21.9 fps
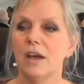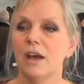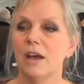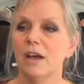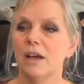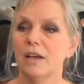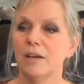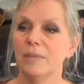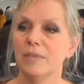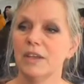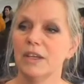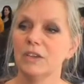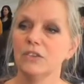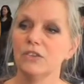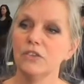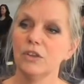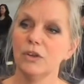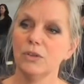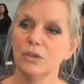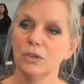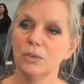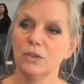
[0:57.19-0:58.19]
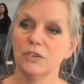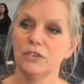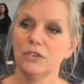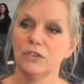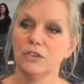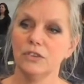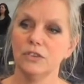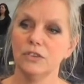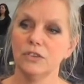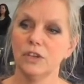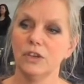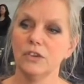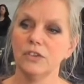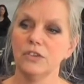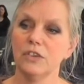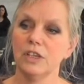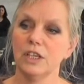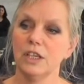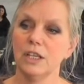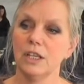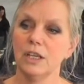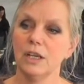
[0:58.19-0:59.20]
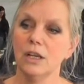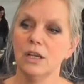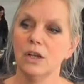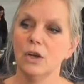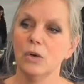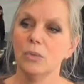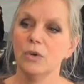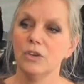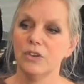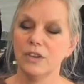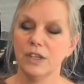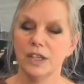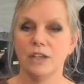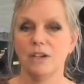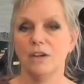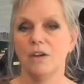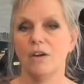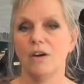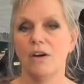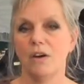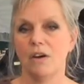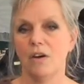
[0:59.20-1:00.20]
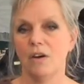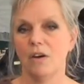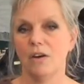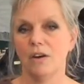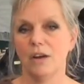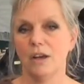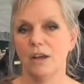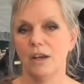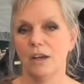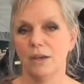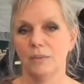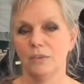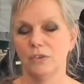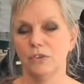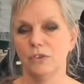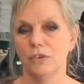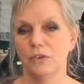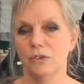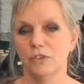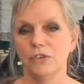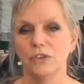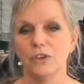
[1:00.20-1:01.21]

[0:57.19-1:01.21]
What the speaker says: And so there was a discussion within our sort of